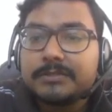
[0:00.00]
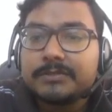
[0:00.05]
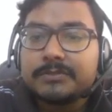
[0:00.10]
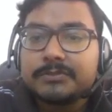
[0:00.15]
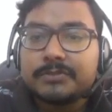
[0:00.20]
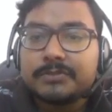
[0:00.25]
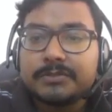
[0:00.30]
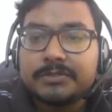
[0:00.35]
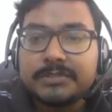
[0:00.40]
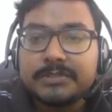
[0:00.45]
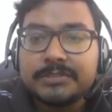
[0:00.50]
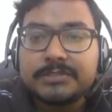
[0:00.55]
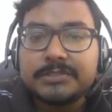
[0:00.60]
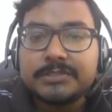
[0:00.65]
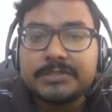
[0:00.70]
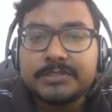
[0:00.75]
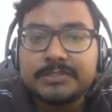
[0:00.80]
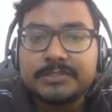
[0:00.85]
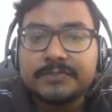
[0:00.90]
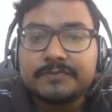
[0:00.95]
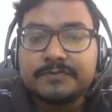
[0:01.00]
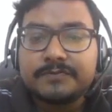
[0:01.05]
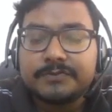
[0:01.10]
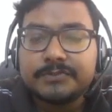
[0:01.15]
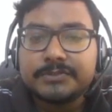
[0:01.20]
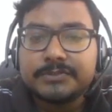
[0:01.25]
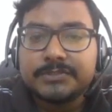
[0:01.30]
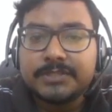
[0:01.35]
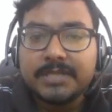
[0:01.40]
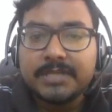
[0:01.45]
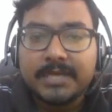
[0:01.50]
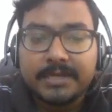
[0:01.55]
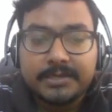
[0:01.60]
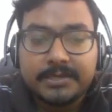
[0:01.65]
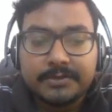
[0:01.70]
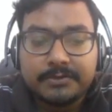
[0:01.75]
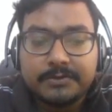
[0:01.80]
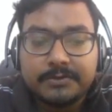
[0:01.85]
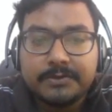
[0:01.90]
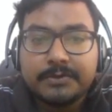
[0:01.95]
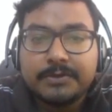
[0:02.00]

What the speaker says: So this is first scenario,